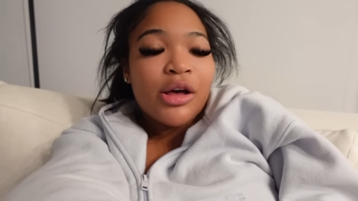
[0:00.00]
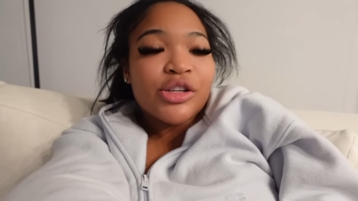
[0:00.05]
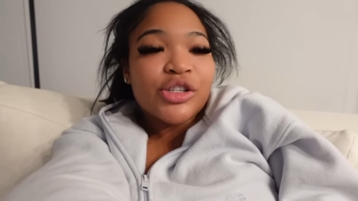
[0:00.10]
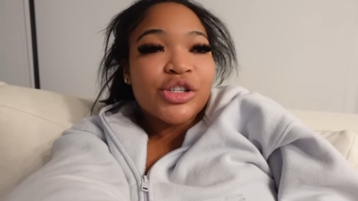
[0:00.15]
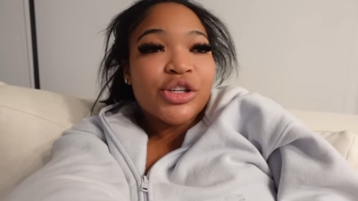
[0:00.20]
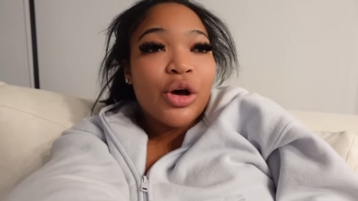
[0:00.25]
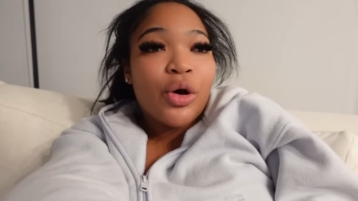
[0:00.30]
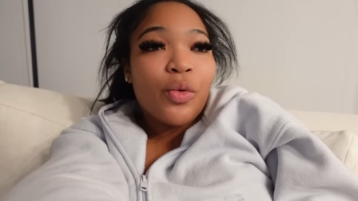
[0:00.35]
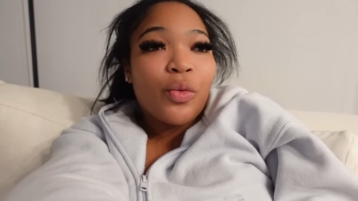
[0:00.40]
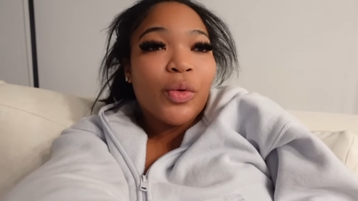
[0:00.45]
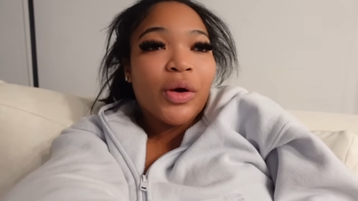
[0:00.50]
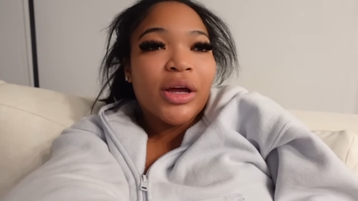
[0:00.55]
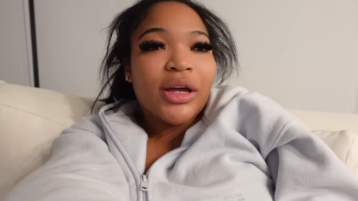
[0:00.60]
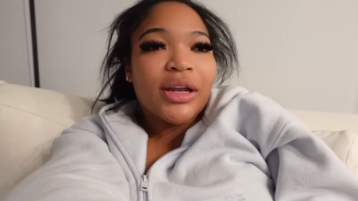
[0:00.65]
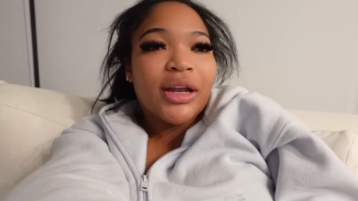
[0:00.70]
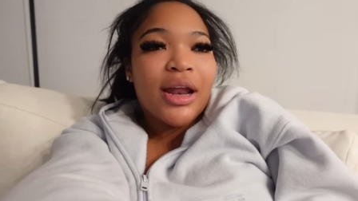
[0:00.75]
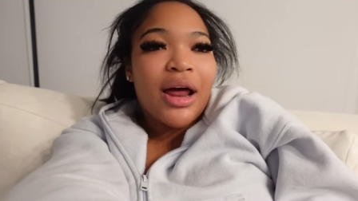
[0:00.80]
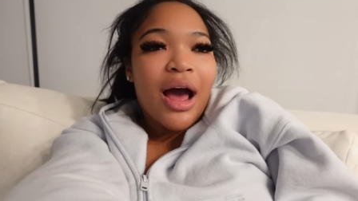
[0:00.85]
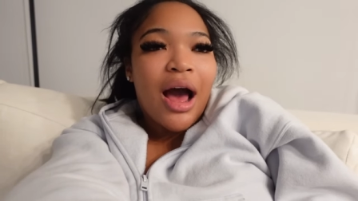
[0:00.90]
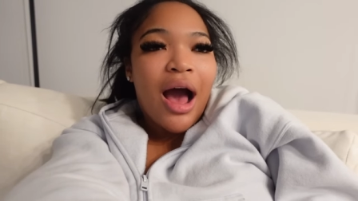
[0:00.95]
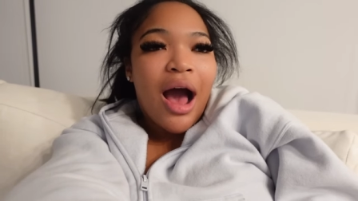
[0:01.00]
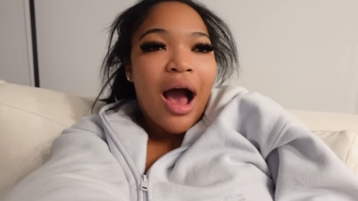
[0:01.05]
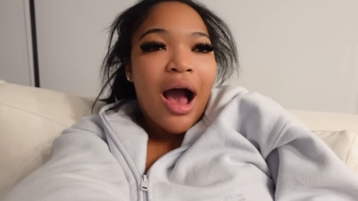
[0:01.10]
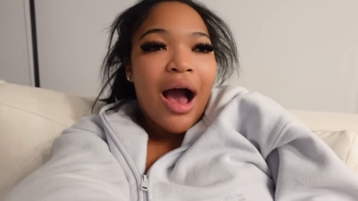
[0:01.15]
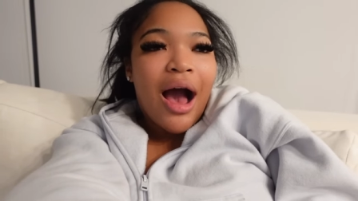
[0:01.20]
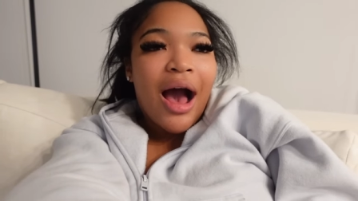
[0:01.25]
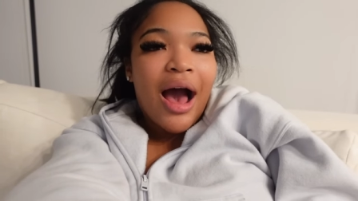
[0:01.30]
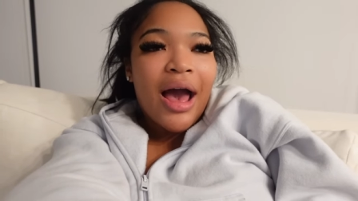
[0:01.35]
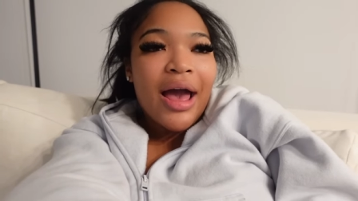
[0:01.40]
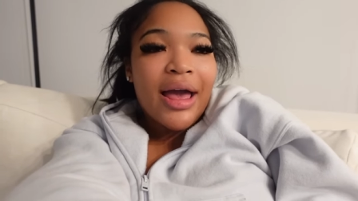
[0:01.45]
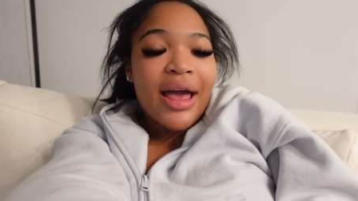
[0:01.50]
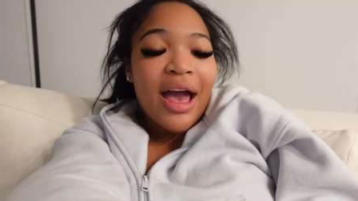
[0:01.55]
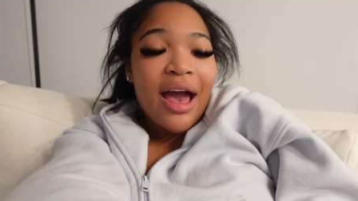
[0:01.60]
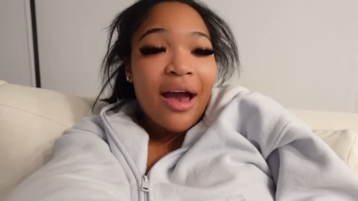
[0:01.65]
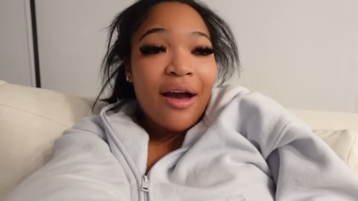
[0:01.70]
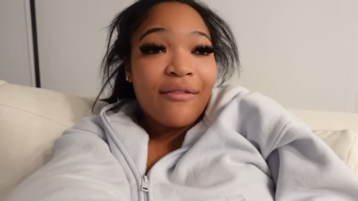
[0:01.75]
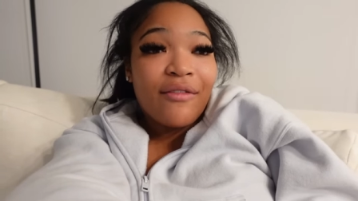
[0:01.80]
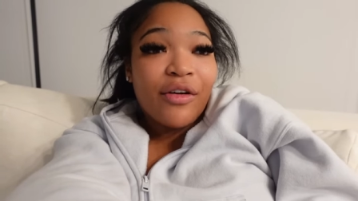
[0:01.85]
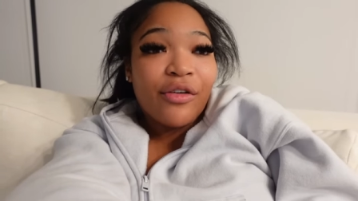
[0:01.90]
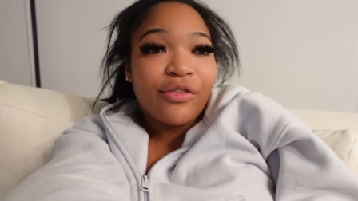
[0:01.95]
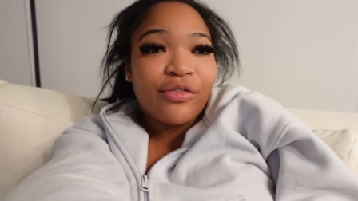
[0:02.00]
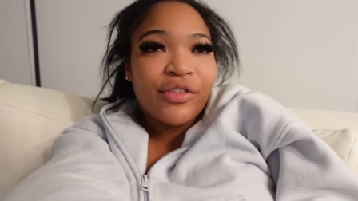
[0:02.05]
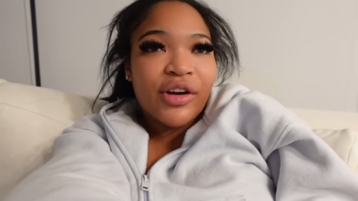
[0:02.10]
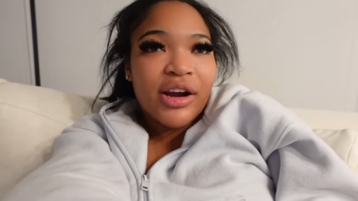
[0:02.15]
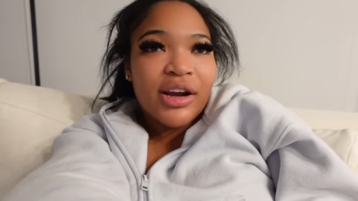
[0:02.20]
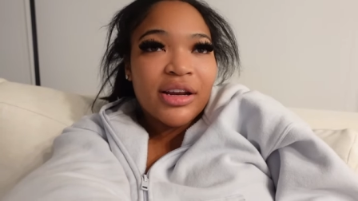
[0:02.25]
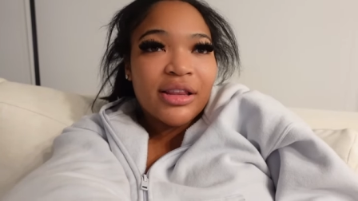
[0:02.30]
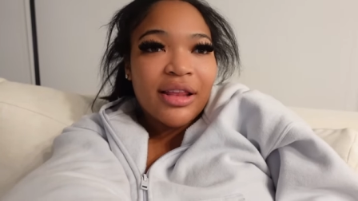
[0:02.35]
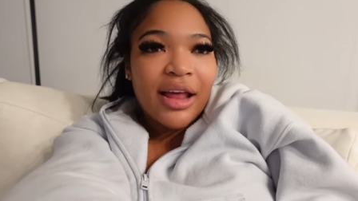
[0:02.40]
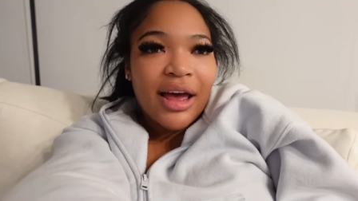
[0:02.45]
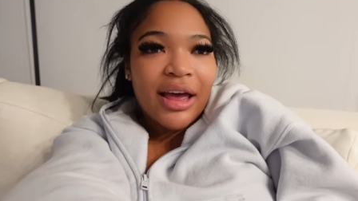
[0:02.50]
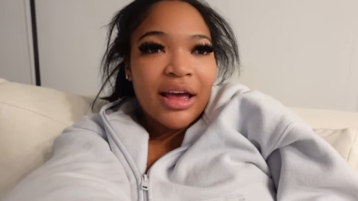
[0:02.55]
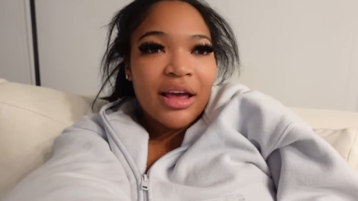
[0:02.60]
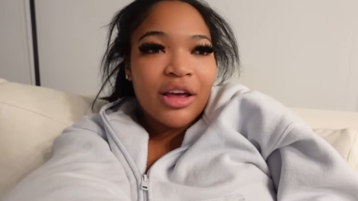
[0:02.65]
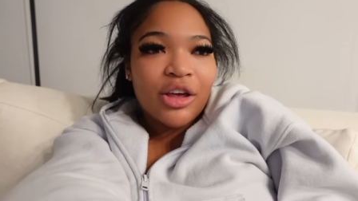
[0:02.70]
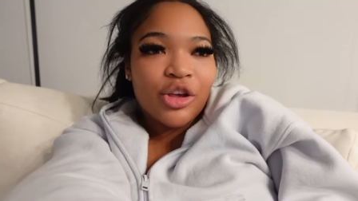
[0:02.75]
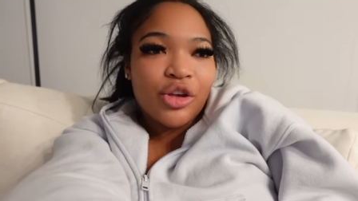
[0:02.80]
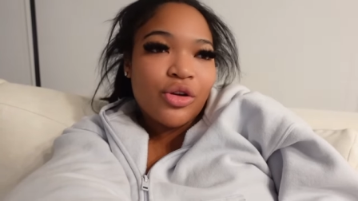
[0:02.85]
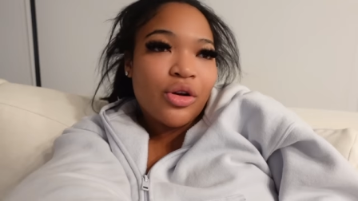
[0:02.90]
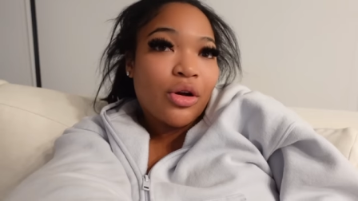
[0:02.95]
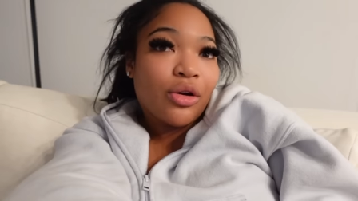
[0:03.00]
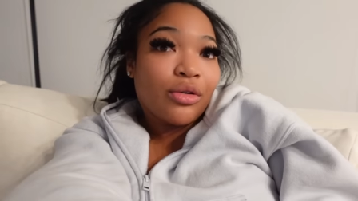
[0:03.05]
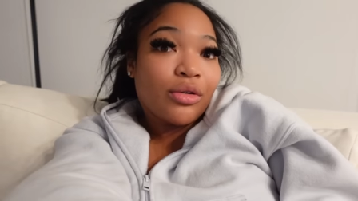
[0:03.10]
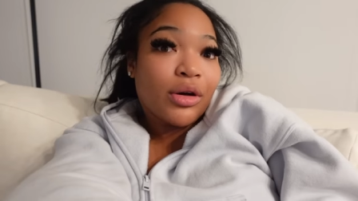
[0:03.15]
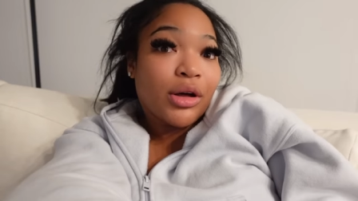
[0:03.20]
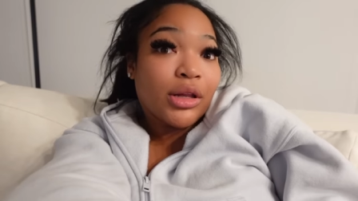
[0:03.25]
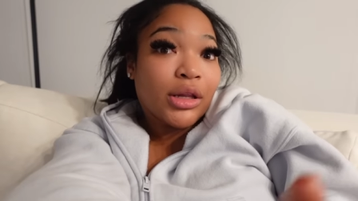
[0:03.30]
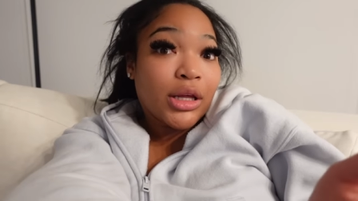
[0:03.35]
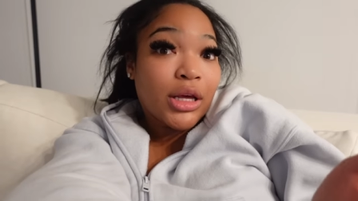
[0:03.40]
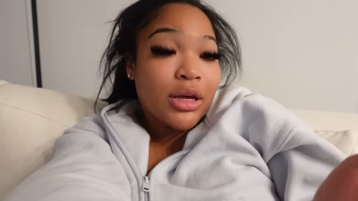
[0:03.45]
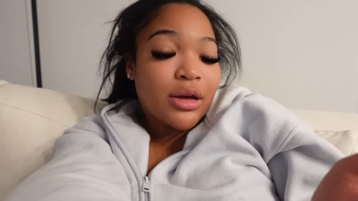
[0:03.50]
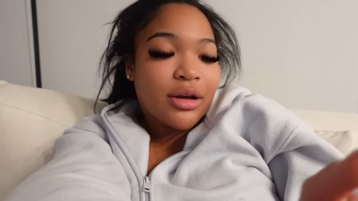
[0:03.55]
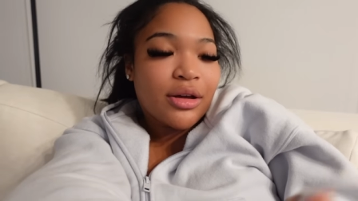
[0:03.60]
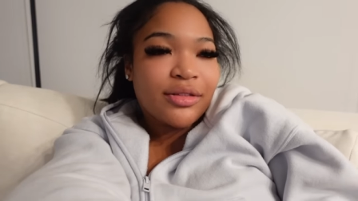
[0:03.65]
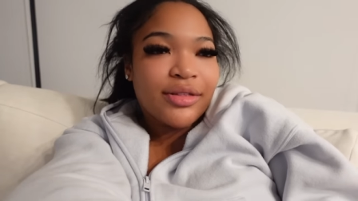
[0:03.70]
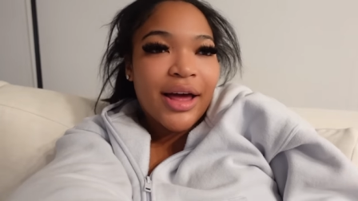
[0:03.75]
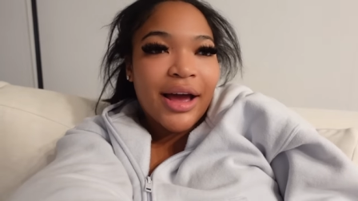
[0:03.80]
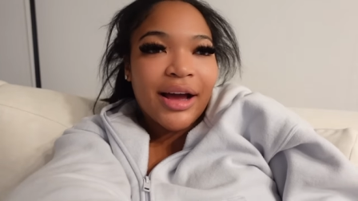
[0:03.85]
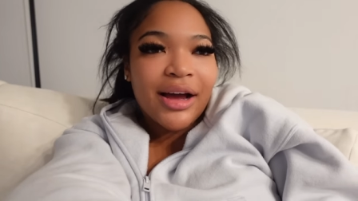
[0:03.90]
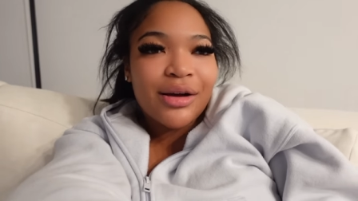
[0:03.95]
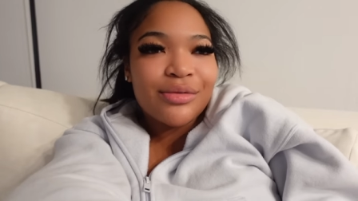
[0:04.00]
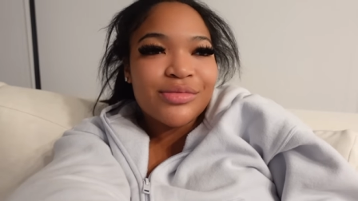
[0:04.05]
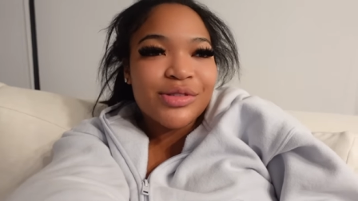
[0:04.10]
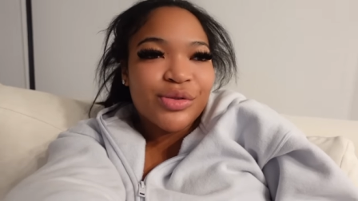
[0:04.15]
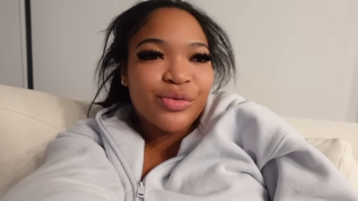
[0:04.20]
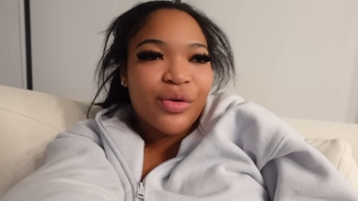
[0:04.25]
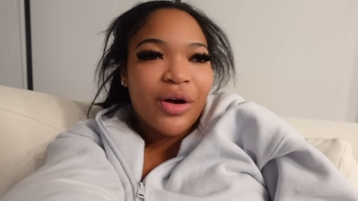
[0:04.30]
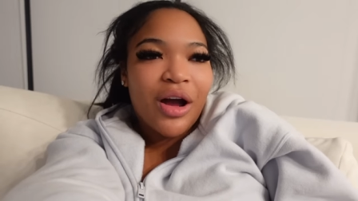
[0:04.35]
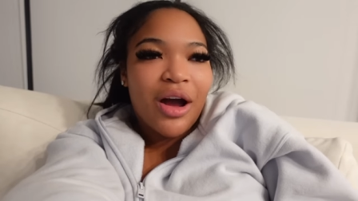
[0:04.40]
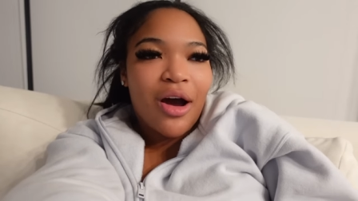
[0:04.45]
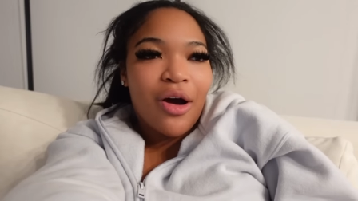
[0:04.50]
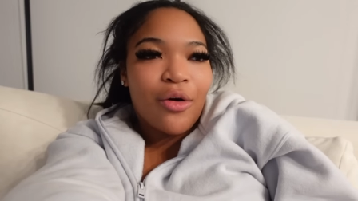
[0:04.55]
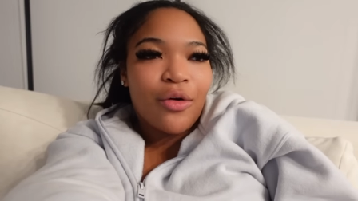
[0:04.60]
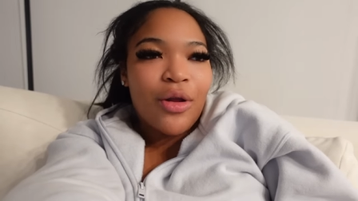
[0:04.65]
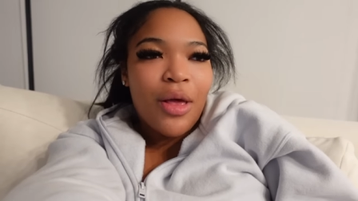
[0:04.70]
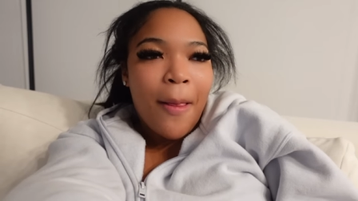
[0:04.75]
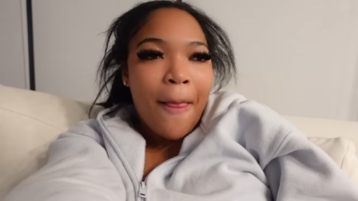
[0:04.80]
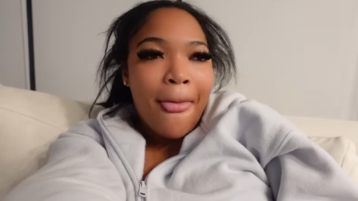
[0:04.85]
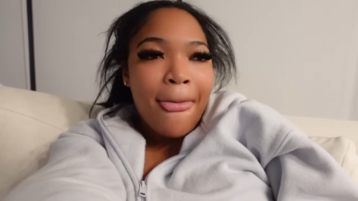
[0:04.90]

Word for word: So when I have a friend like, you know, Aaliyah that comes around